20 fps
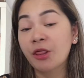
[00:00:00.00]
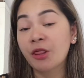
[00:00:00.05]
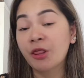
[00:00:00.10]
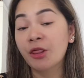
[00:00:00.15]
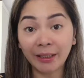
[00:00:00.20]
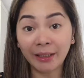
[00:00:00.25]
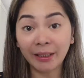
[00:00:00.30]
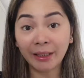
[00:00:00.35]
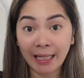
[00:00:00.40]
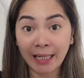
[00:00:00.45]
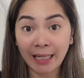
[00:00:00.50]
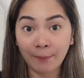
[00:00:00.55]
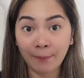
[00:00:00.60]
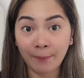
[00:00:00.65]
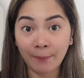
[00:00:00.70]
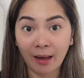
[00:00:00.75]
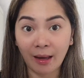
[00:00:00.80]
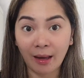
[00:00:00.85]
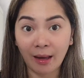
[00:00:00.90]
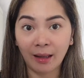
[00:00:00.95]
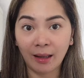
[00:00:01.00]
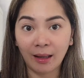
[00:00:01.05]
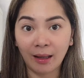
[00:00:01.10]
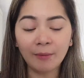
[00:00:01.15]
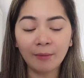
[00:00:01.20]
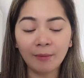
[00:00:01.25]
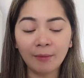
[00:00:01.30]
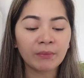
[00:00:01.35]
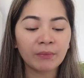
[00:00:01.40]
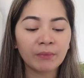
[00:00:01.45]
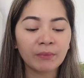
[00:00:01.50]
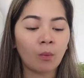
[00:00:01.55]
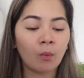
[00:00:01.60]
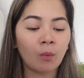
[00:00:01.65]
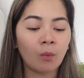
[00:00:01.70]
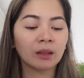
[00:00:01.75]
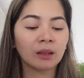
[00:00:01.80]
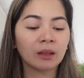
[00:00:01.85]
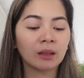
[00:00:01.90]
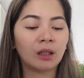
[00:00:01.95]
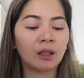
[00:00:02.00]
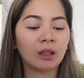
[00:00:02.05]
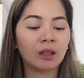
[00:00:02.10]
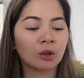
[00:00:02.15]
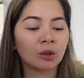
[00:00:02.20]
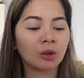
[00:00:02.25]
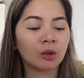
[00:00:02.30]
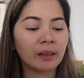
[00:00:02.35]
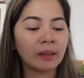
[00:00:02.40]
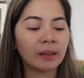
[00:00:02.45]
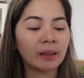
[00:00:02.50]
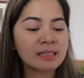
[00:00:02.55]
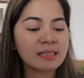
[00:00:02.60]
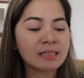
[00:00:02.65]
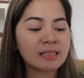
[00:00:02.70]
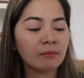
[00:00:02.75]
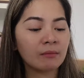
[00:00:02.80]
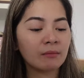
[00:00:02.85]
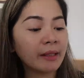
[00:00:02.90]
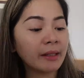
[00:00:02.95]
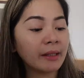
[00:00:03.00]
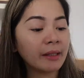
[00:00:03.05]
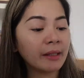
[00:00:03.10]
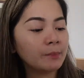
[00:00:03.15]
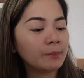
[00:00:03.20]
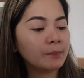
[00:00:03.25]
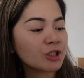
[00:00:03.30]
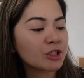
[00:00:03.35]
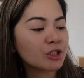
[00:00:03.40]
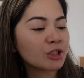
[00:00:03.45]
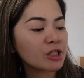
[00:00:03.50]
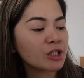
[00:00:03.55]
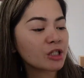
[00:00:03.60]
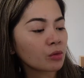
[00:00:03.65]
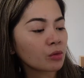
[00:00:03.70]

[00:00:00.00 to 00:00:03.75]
30 ml, while the other one is the Vita B3